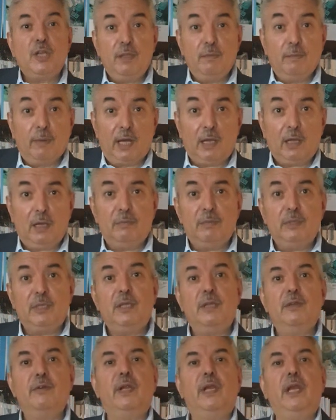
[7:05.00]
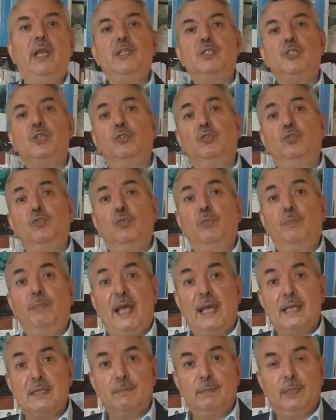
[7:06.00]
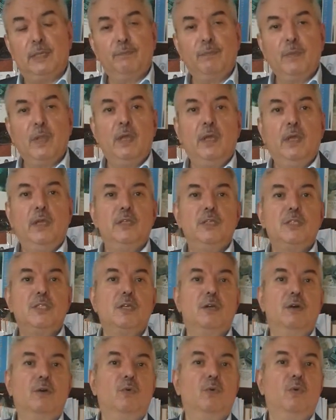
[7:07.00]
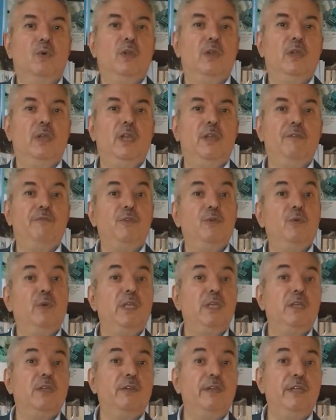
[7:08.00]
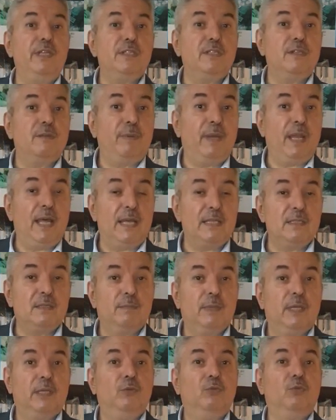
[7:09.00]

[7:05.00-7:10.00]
hemoglobin in relation to plasma. So if you increase the plasma,